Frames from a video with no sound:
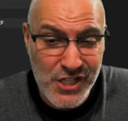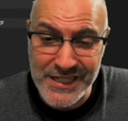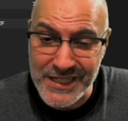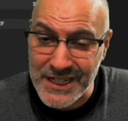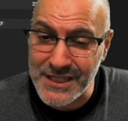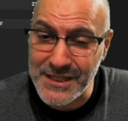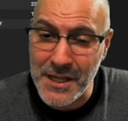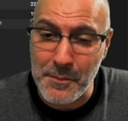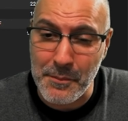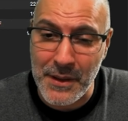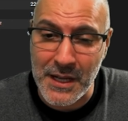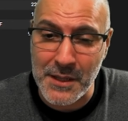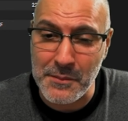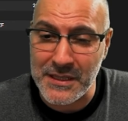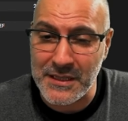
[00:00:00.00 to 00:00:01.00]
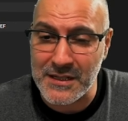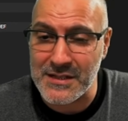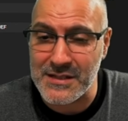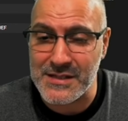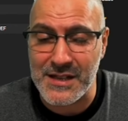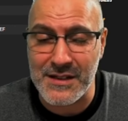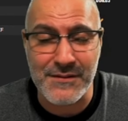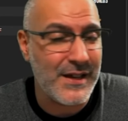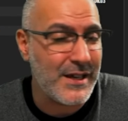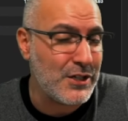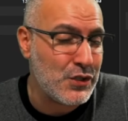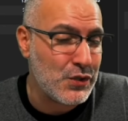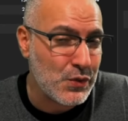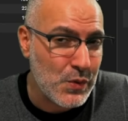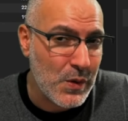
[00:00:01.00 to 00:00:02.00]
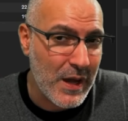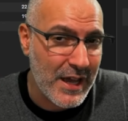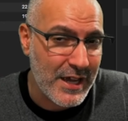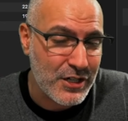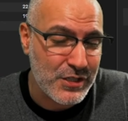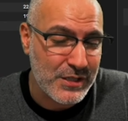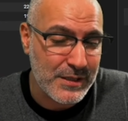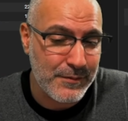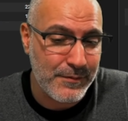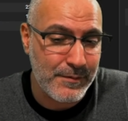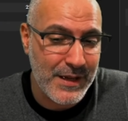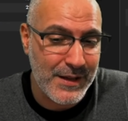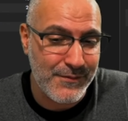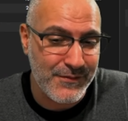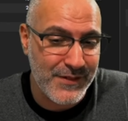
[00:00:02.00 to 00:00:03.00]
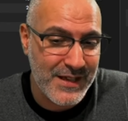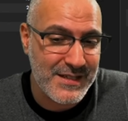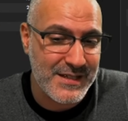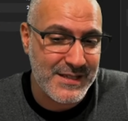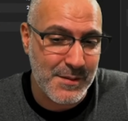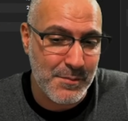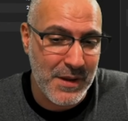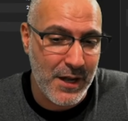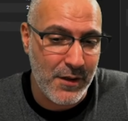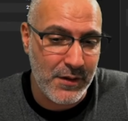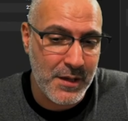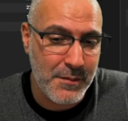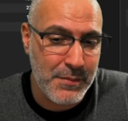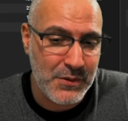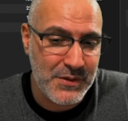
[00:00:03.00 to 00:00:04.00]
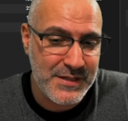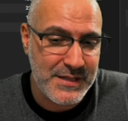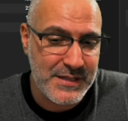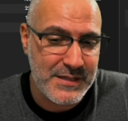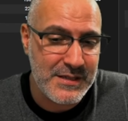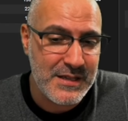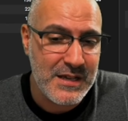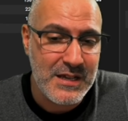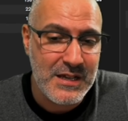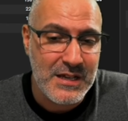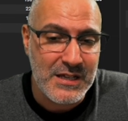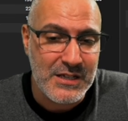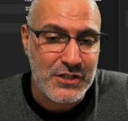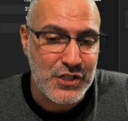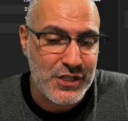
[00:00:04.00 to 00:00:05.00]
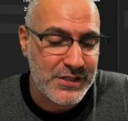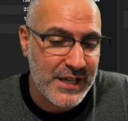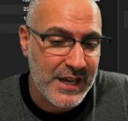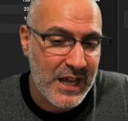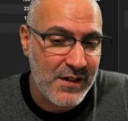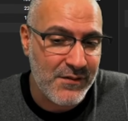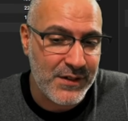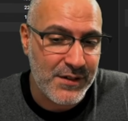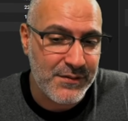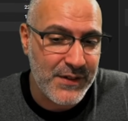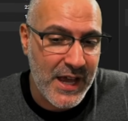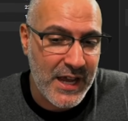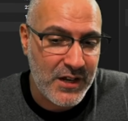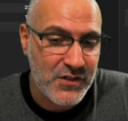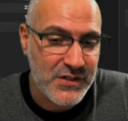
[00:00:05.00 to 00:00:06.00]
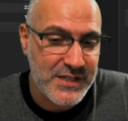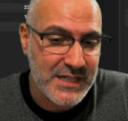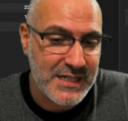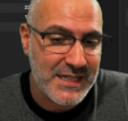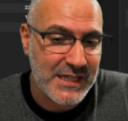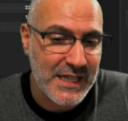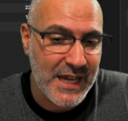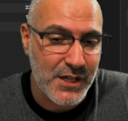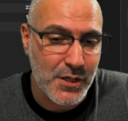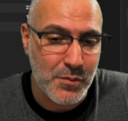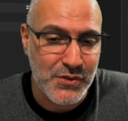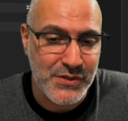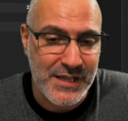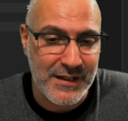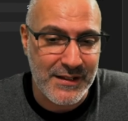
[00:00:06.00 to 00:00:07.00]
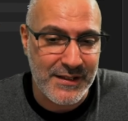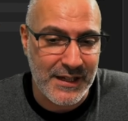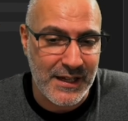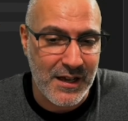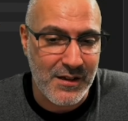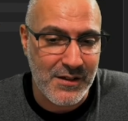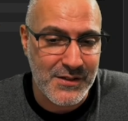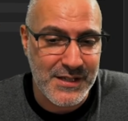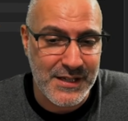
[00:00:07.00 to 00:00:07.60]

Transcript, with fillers: not that bad, because if I do actually invest in some area bonuses, she's going to have enough accuracy to land almost anything else.